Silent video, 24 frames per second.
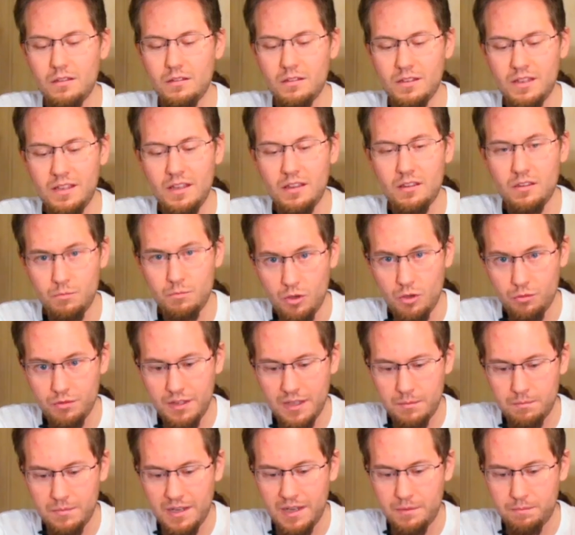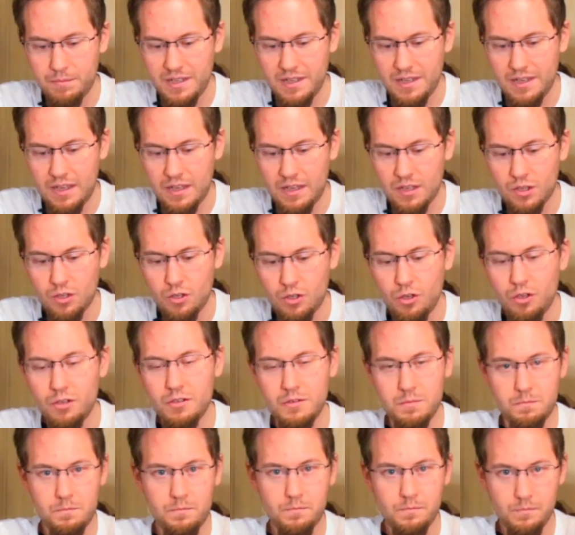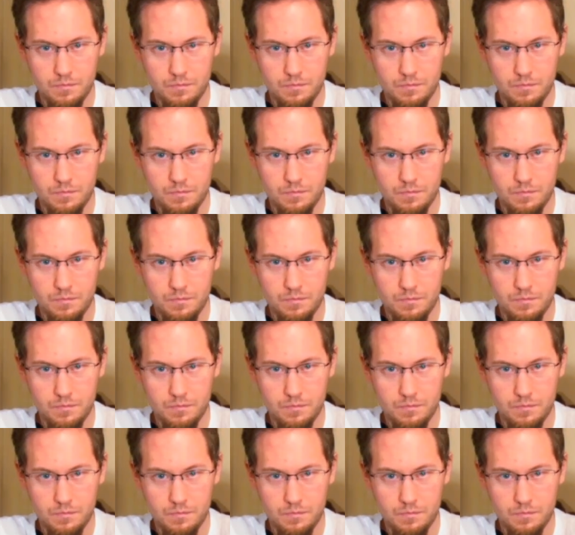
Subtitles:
gizmo that might be a good